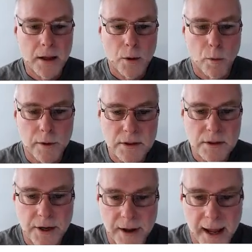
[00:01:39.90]
We
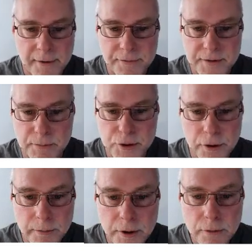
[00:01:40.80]
also have some
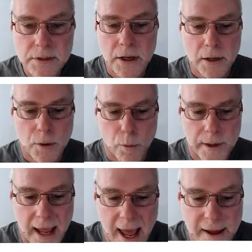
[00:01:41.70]
terminals.
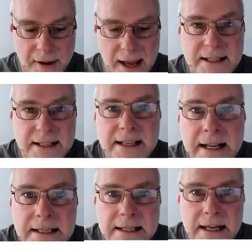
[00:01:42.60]
We have a
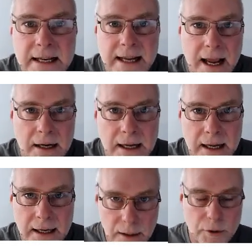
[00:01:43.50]
sensor down
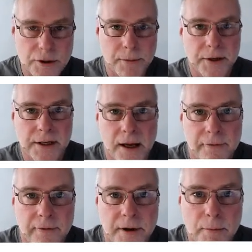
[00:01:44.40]
here, which I'm going to
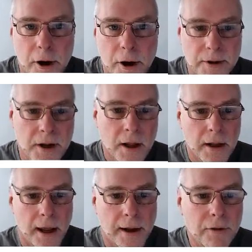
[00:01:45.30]
cover in a moment,
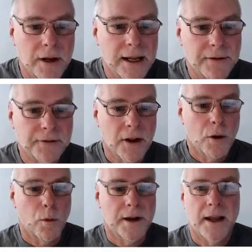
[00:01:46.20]
and on the left
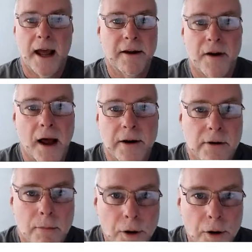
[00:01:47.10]
we have a
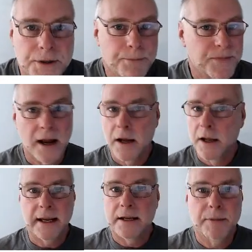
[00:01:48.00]
remote. Now,
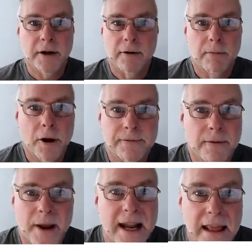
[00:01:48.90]
it can be a remote
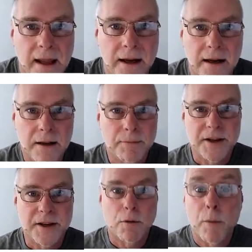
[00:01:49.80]
from anything,
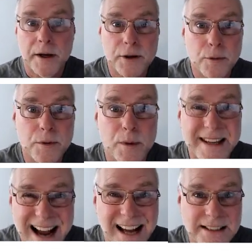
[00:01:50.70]
because what we do is we
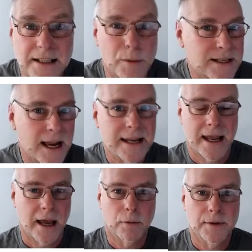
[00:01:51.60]
gut it. We take
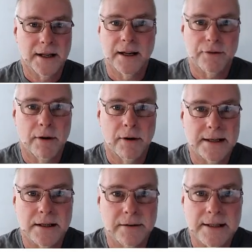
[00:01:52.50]
out all the
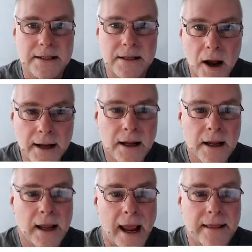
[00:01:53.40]
electronics that are inside,
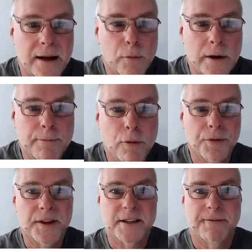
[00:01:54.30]
and then we
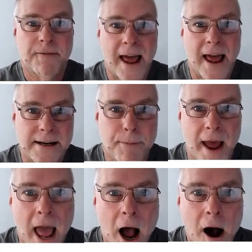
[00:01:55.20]
put this flat,
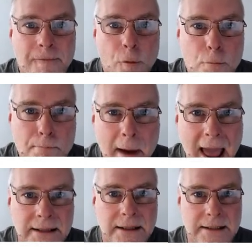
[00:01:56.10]
powerful
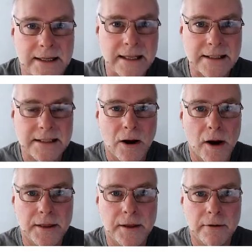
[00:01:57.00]
magnet
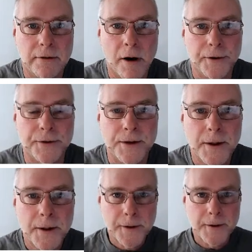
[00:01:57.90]
inside the remote.
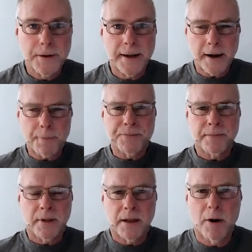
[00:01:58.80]
Now,
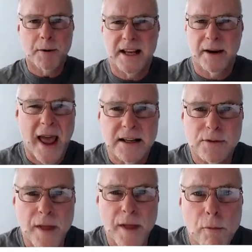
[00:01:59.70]
you might be saying, well, how does
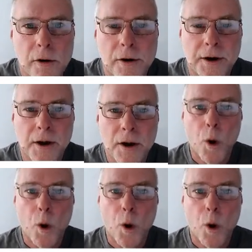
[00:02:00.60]
all that work?